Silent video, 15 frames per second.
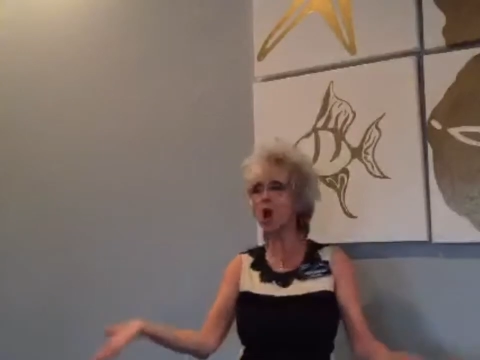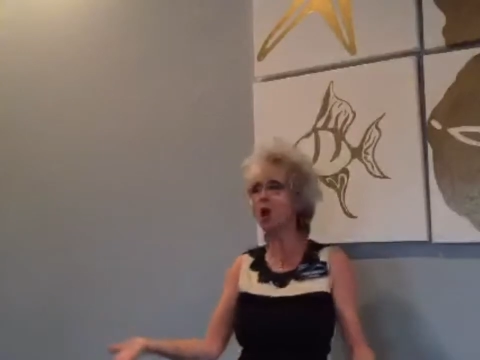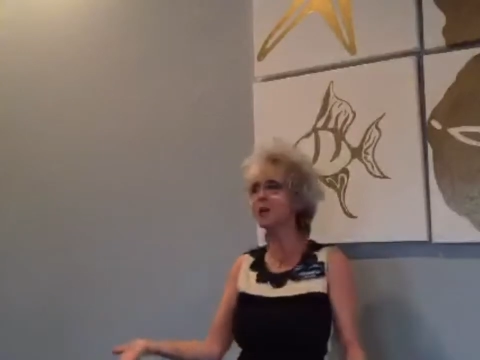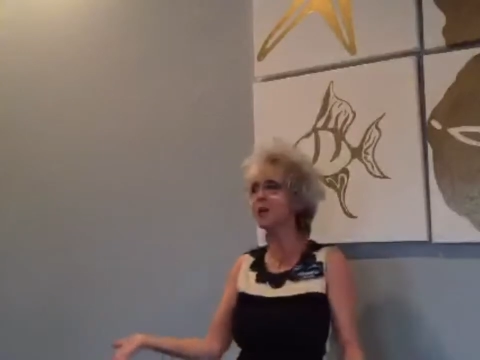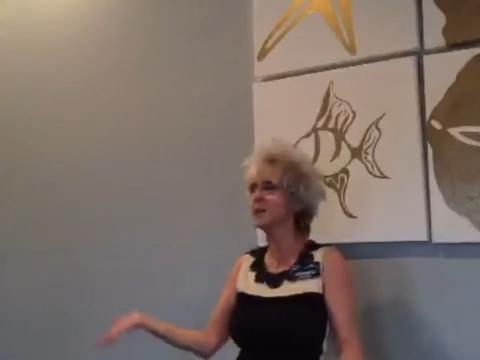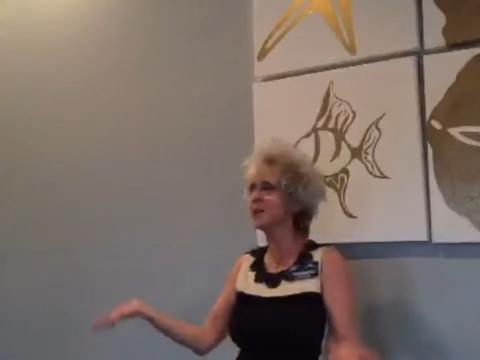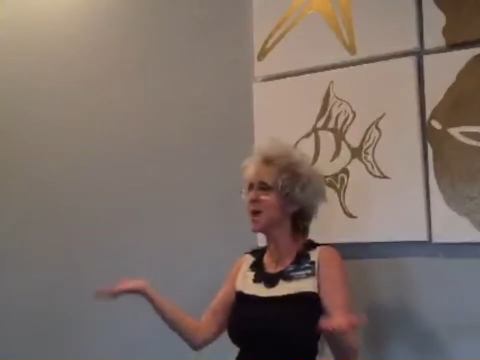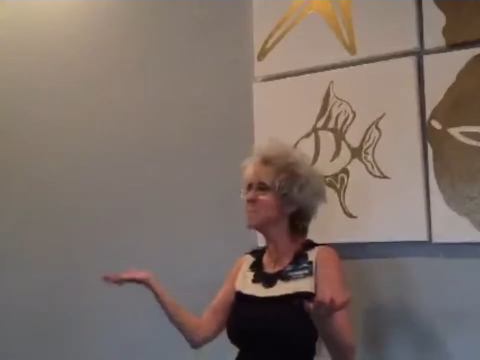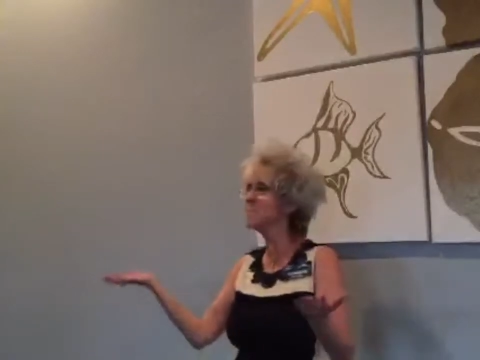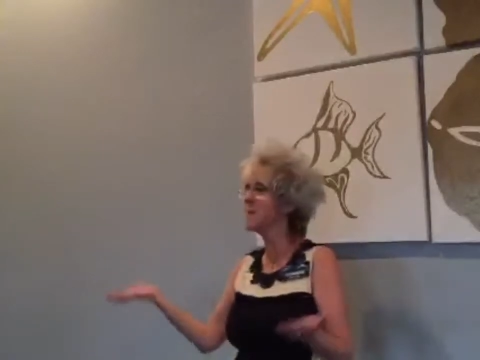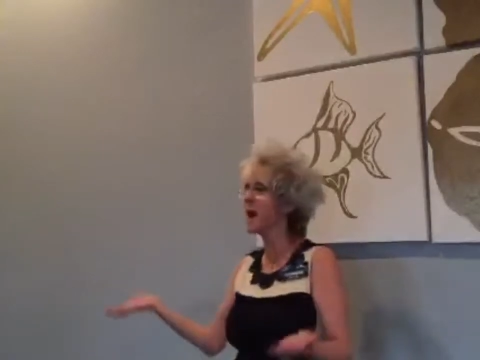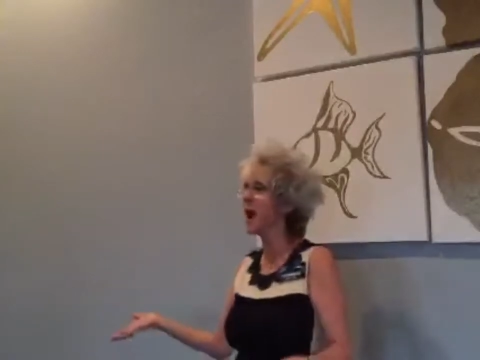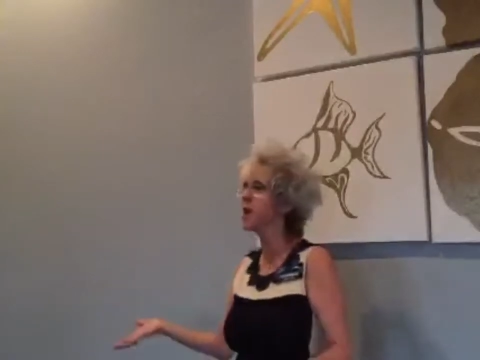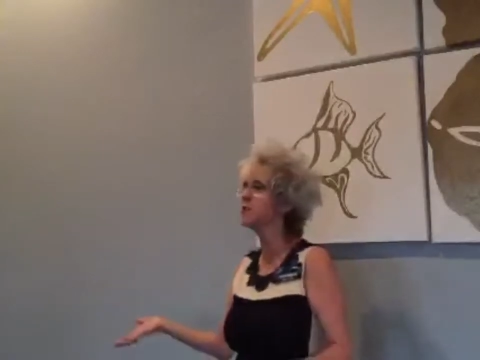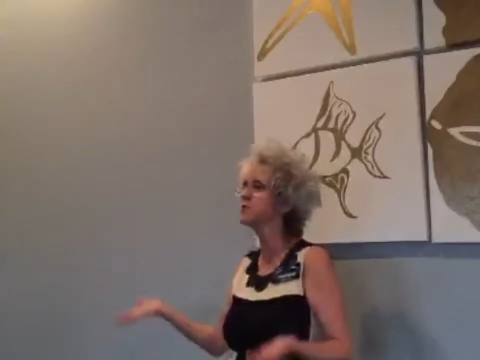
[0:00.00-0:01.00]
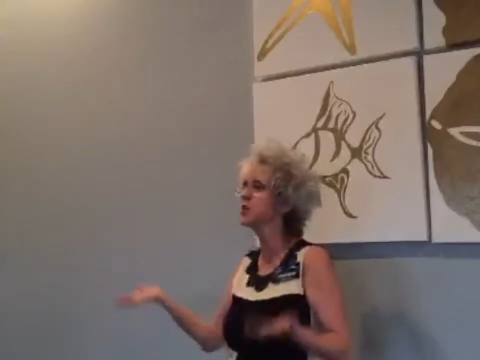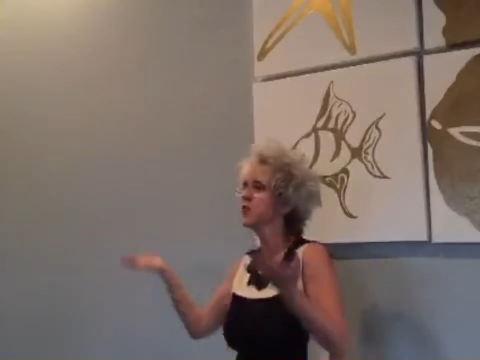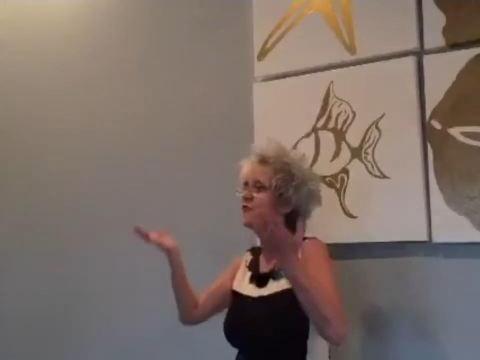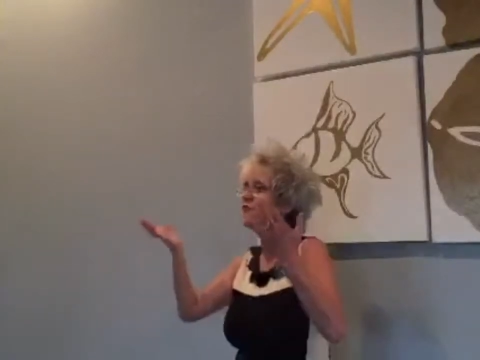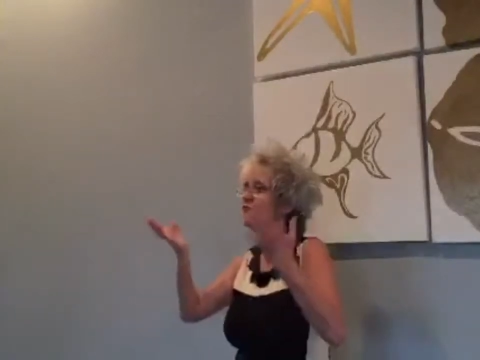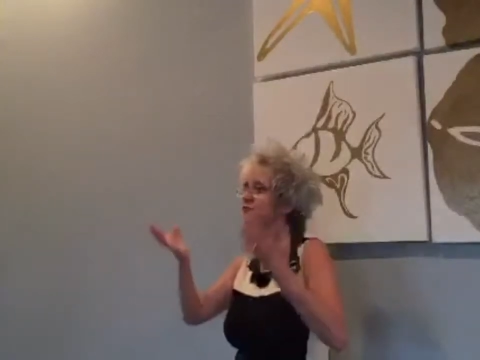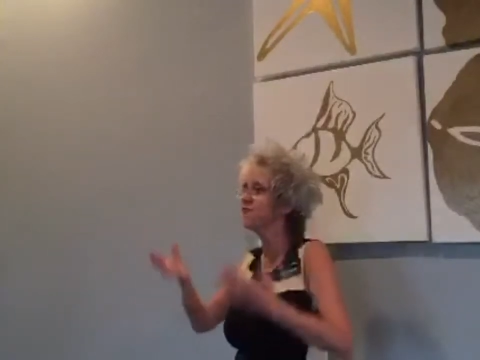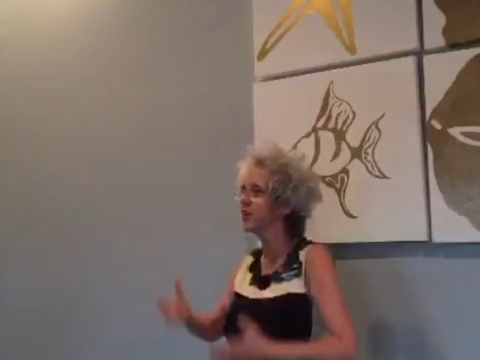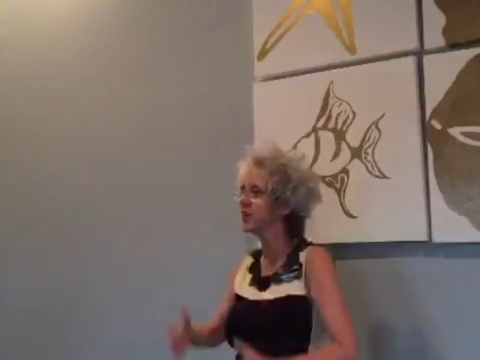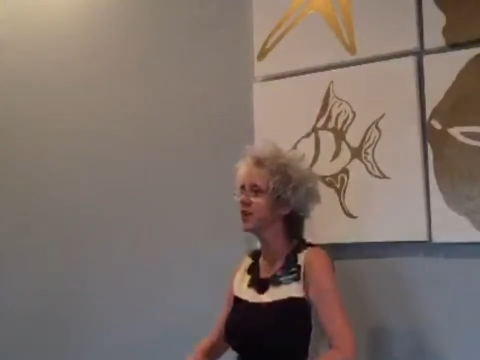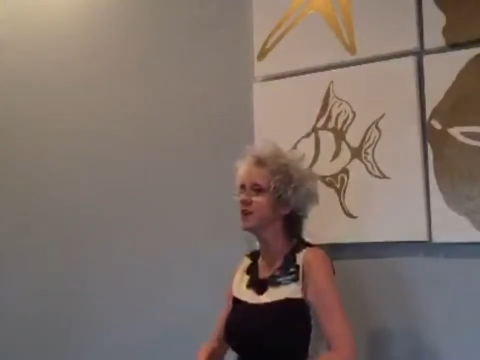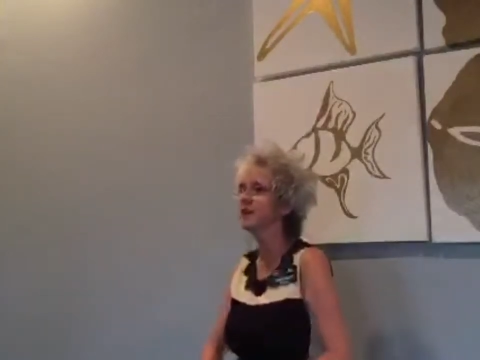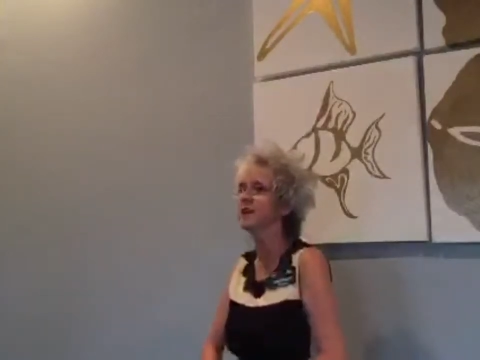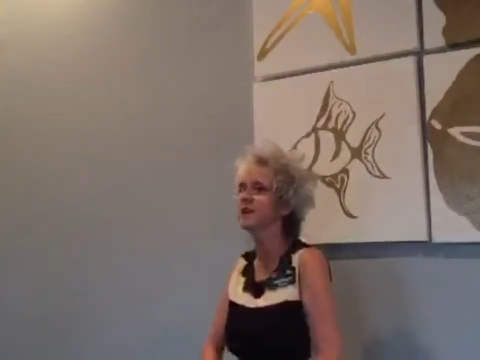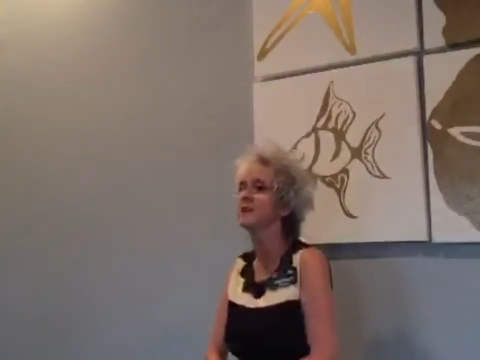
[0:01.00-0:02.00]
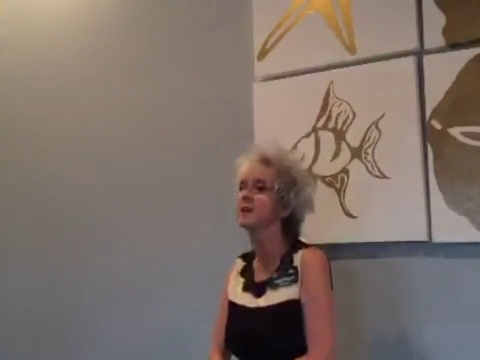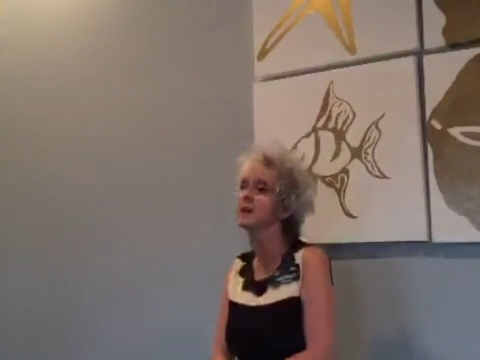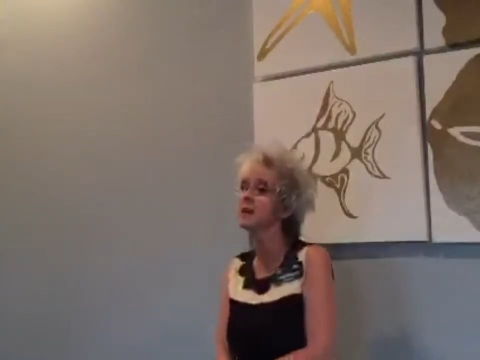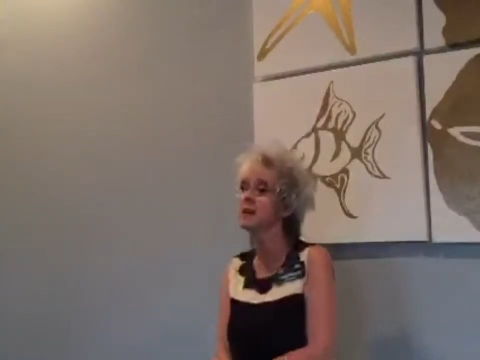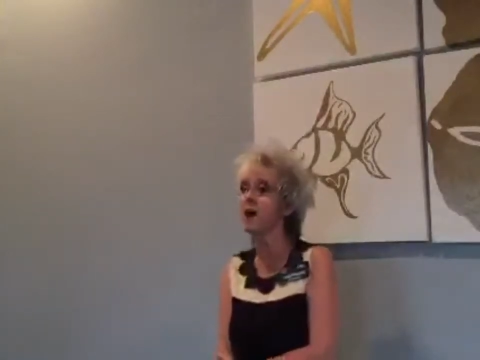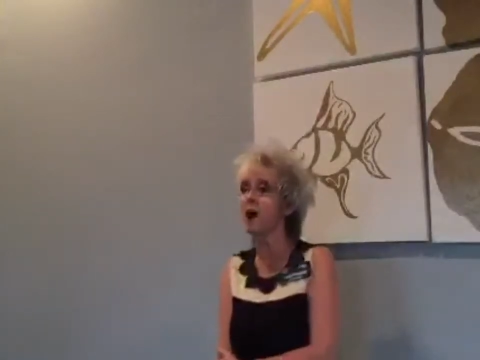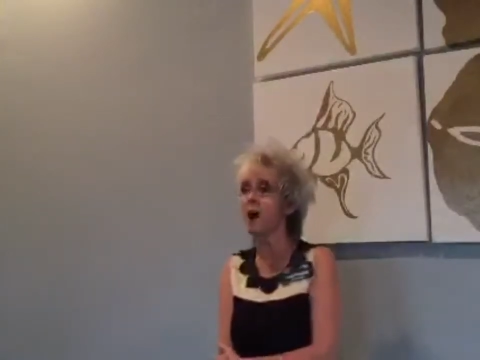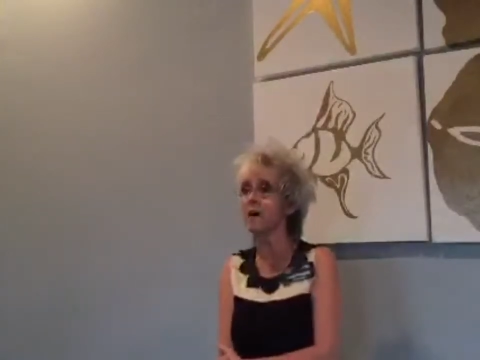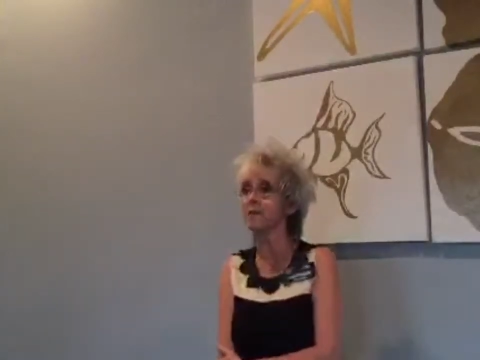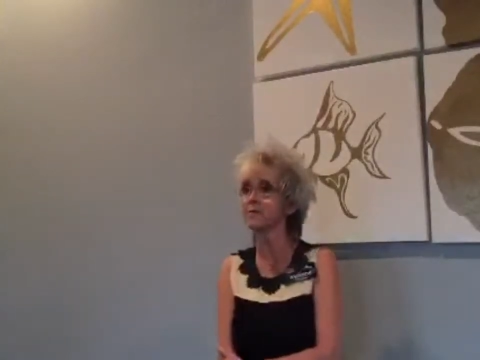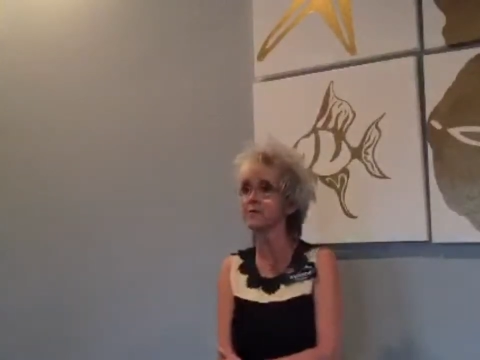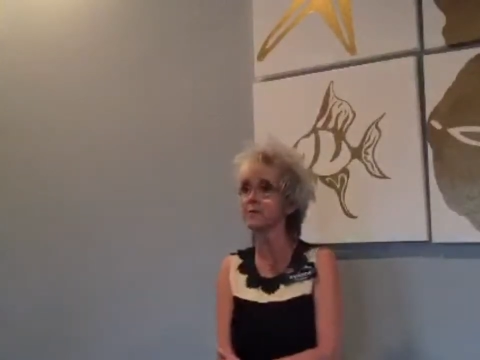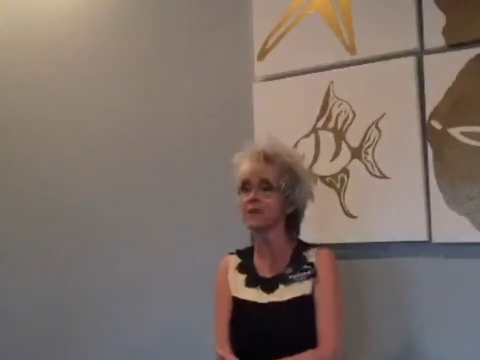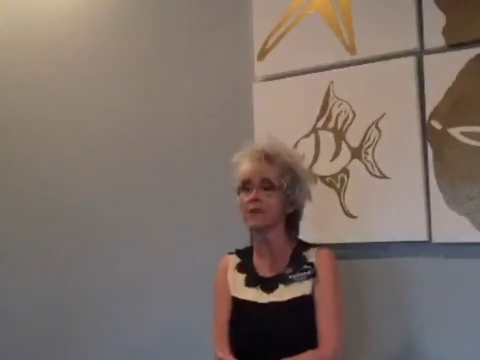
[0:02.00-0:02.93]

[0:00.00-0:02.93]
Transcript: talking about feeling love.